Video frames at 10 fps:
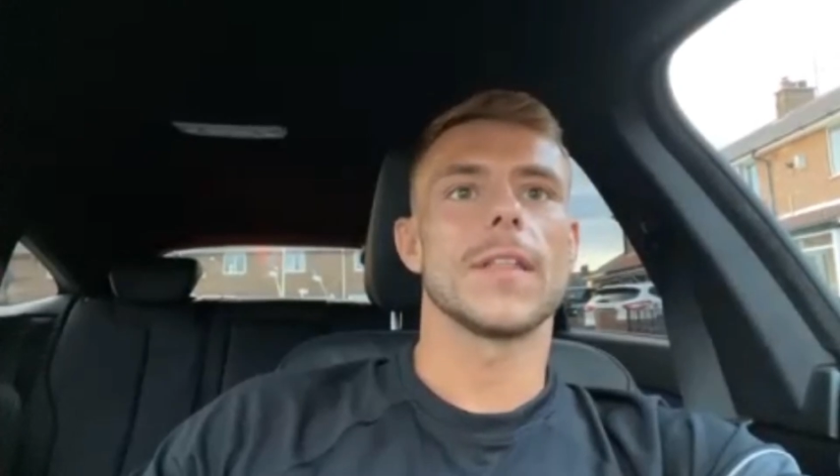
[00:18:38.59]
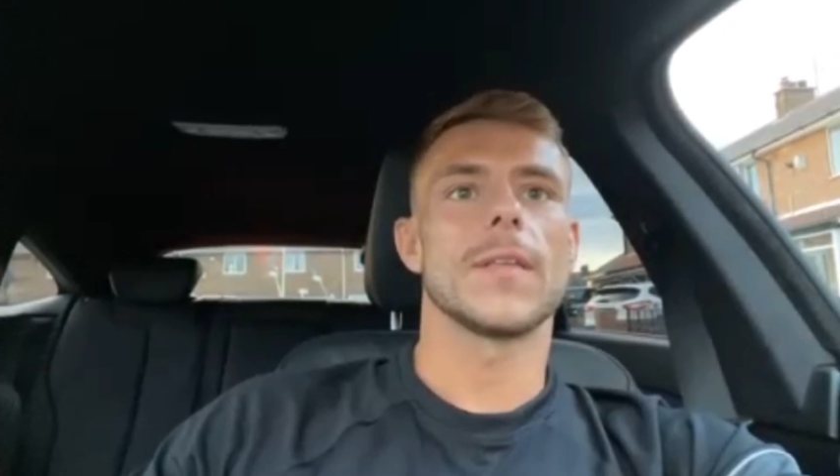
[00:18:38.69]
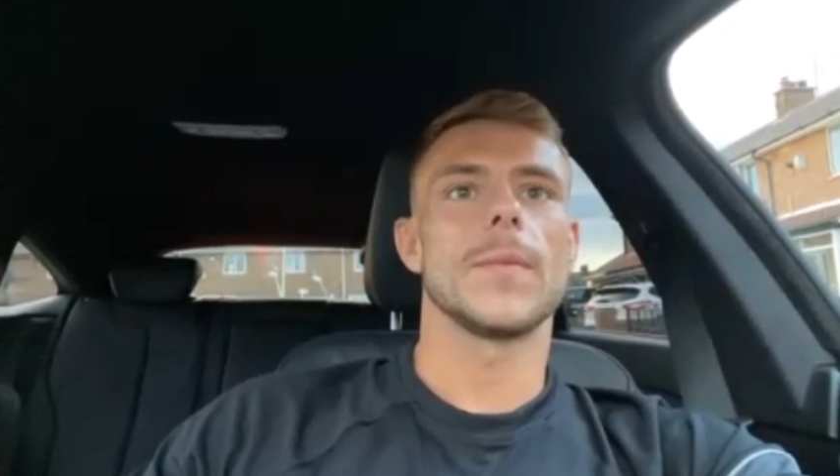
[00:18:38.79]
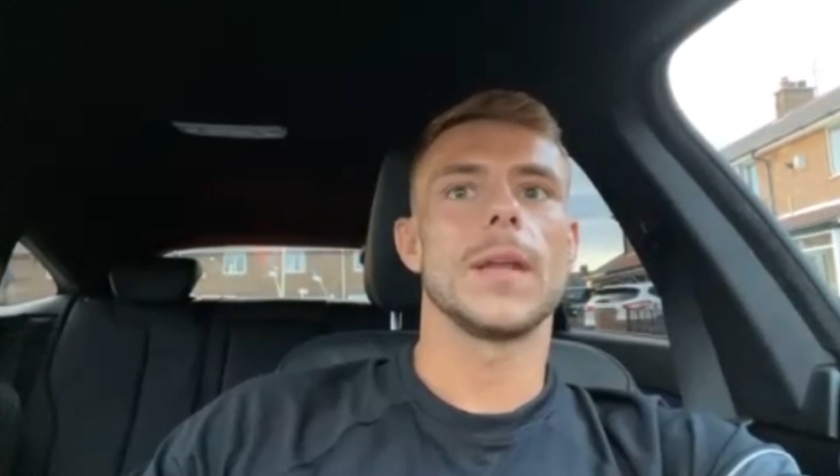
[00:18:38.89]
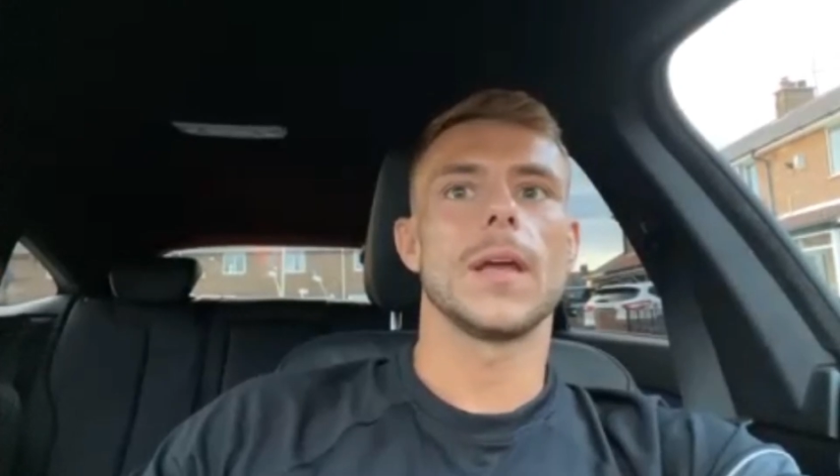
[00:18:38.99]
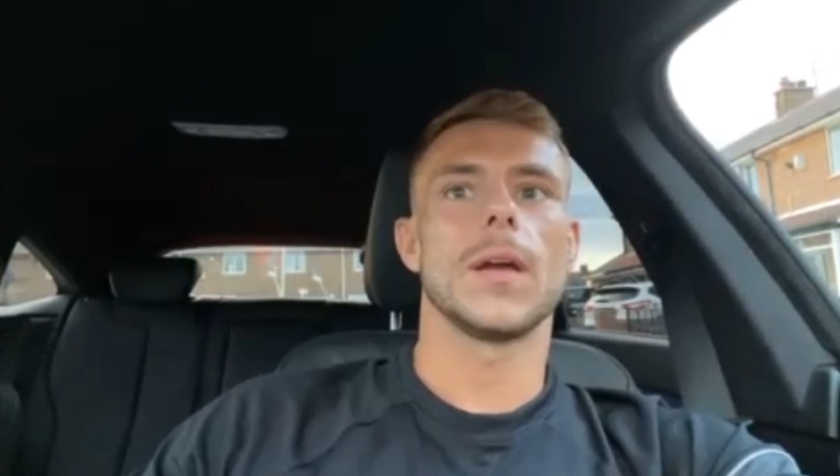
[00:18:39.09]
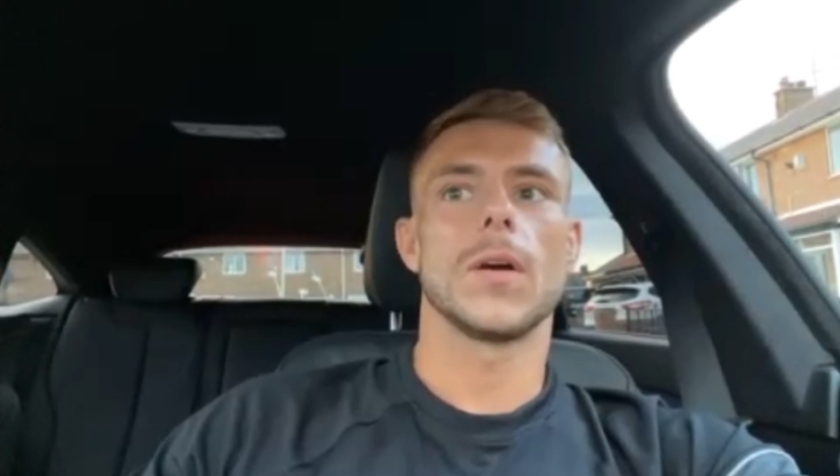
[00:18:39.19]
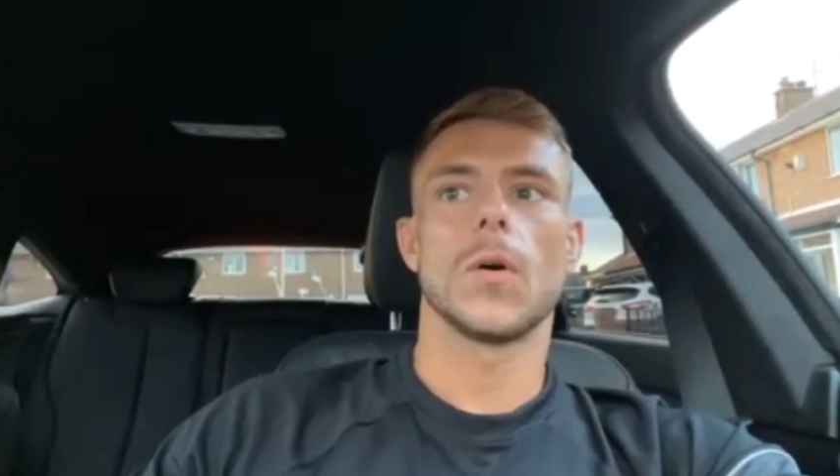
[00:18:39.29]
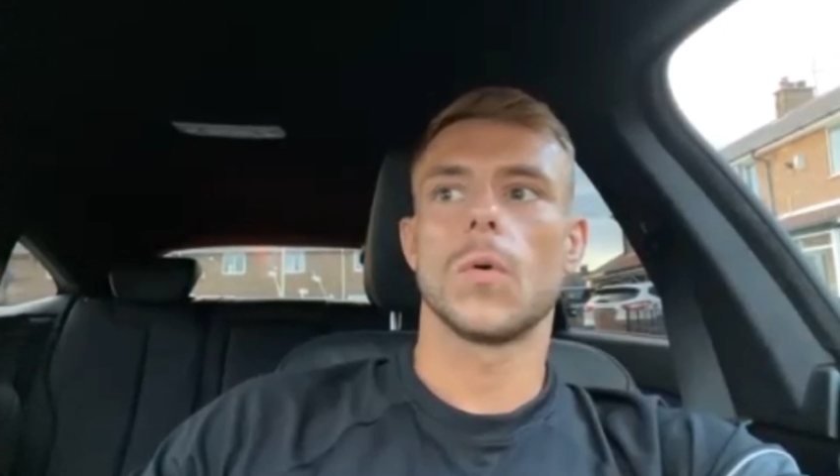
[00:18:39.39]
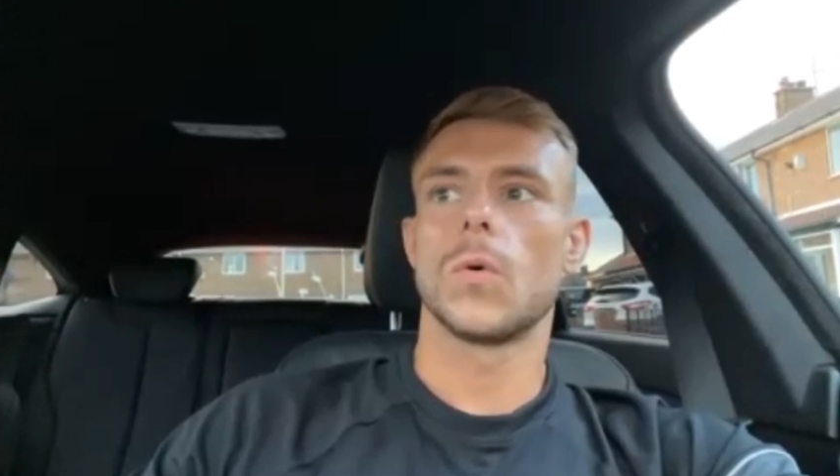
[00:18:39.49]
at the minute?
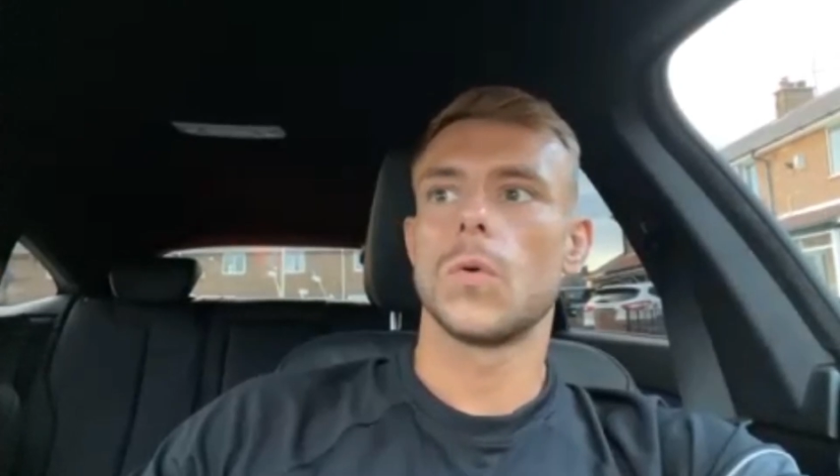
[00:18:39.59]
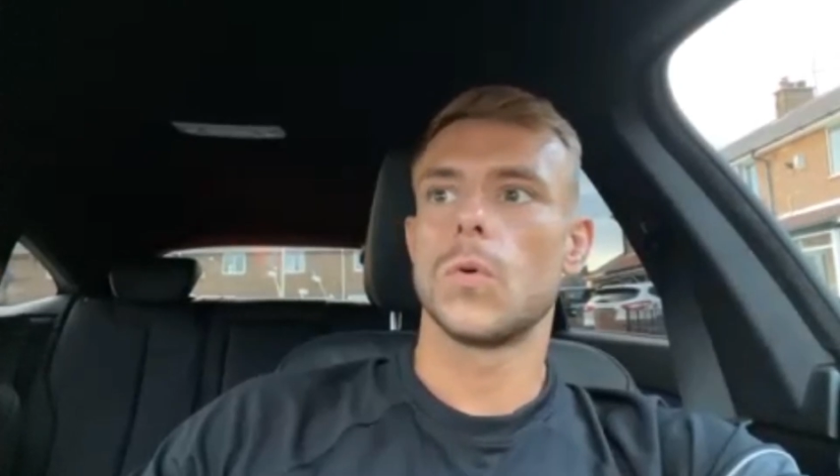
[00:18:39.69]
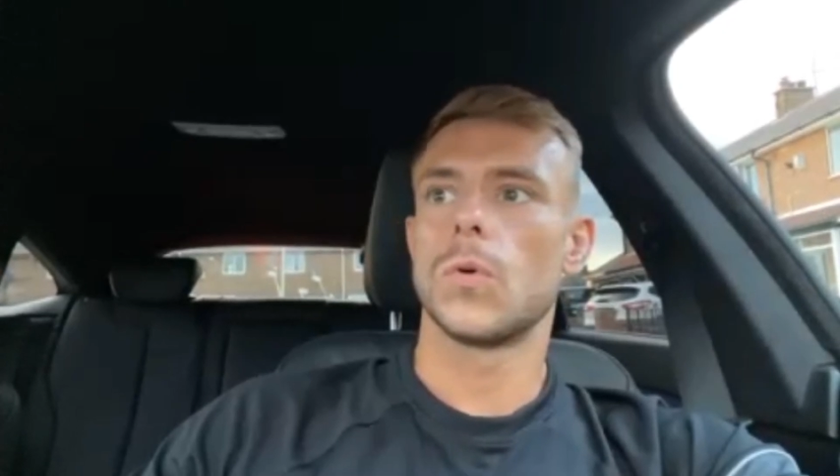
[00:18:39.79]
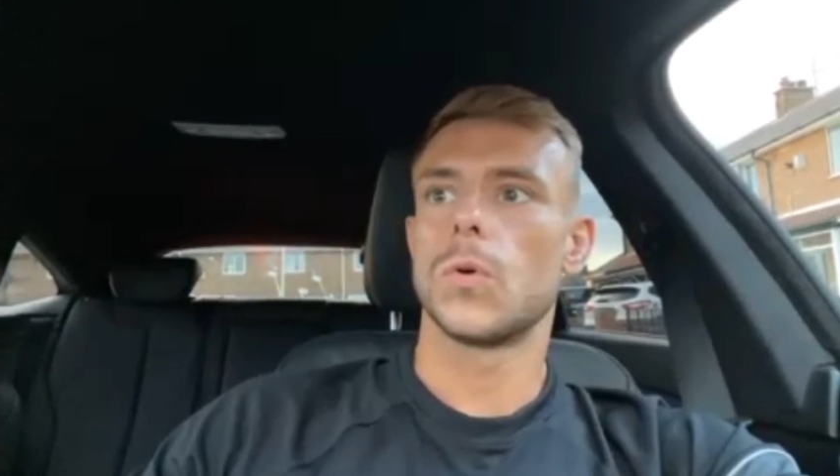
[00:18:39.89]
Oh,